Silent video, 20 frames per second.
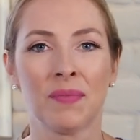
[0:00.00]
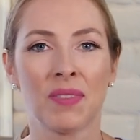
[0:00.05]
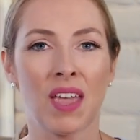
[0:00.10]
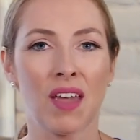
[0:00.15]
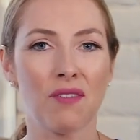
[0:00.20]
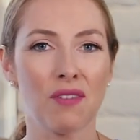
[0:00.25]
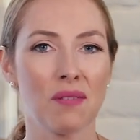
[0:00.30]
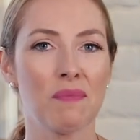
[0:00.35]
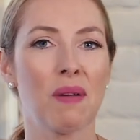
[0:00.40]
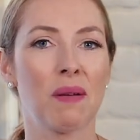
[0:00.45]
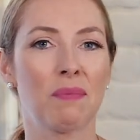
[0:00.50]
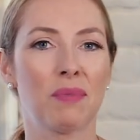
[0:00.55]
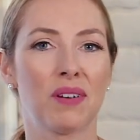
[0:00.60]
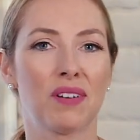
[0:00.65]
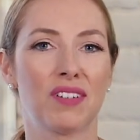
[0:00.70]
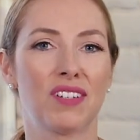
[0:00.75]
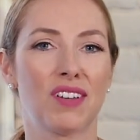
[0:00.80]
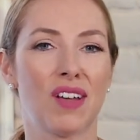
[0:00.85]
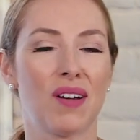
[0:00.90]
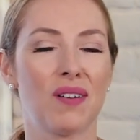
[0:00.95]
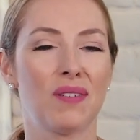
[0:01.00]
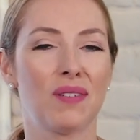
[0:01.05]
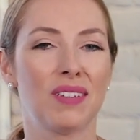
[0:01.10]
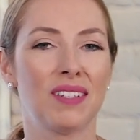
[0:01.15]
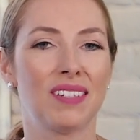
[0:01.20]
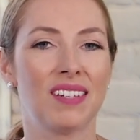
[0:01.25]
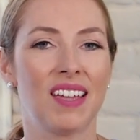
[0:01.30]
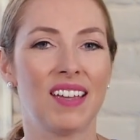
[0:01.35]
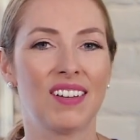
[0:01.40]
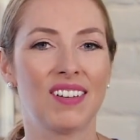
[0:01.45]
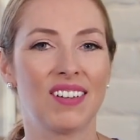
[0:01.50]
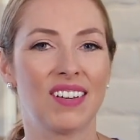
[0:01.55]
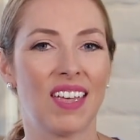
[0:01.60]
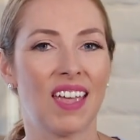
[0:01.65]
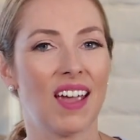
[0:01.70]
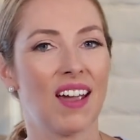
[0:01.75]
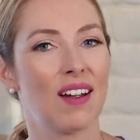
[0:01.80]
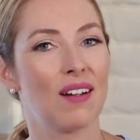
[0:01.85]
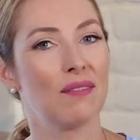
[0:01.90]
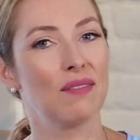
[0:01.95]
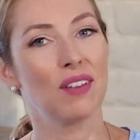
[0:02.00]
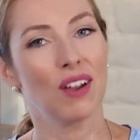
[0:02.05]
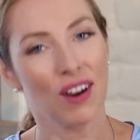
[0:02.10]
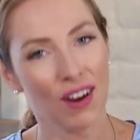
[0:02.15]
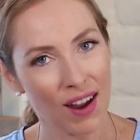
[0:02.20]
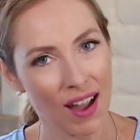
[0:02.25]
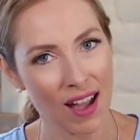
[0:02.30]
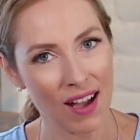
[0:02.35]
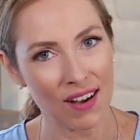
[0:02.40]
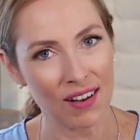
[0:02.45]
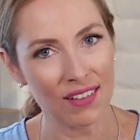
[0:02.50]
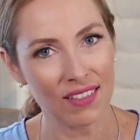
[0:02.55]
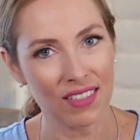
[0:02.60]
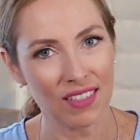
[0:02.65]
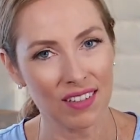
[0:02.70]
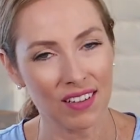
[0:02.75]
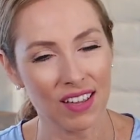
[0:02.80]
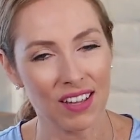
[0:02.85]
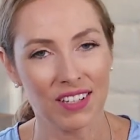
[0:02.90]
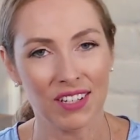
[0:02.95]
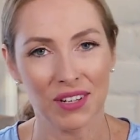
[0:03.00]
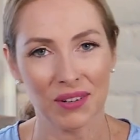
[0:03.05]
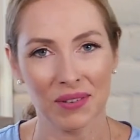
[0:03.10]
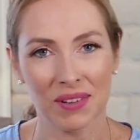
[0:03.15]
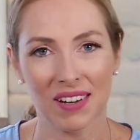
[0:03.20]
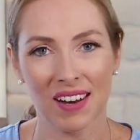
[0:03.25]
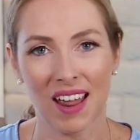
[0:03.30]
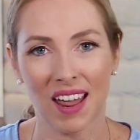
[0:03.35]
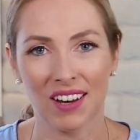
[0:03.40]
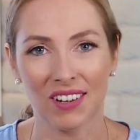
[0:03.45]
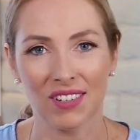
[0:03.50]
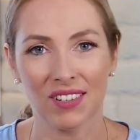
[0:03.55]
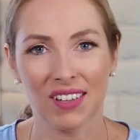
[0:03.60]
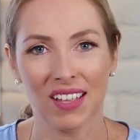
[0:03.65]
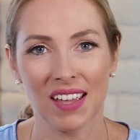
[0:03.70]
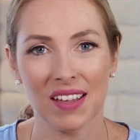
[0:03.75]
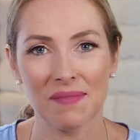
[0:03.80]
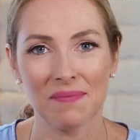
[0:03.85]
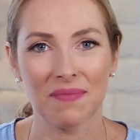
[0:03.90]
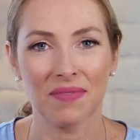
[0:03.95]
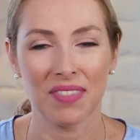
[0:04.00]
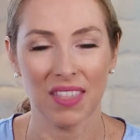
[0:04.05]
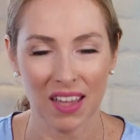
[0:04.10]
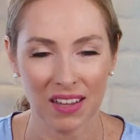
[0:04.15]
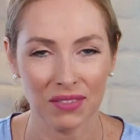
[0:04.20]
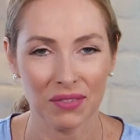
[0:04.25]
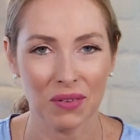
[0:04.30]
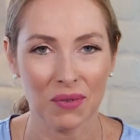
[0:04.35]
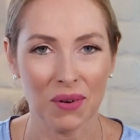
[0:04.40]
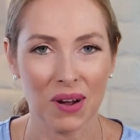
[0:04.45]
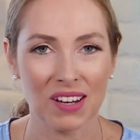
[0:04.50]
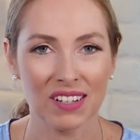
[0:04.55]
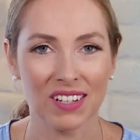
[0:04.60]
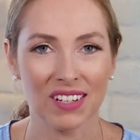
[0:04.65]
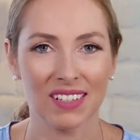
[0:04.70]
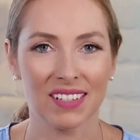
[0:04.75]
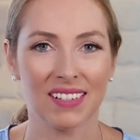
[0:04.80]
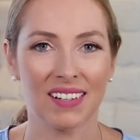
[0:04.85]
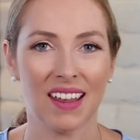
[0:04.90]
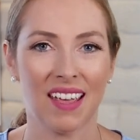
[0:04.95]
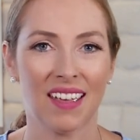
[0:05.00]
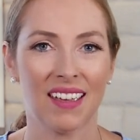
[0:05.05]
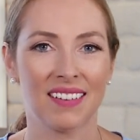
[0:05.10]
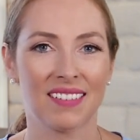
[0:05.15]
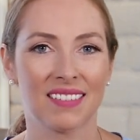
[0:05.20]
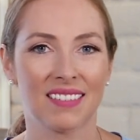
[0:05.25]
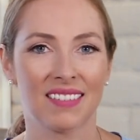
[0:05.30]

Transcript: And remember to always take good care of your health and do it naturally. Thanks for watching today.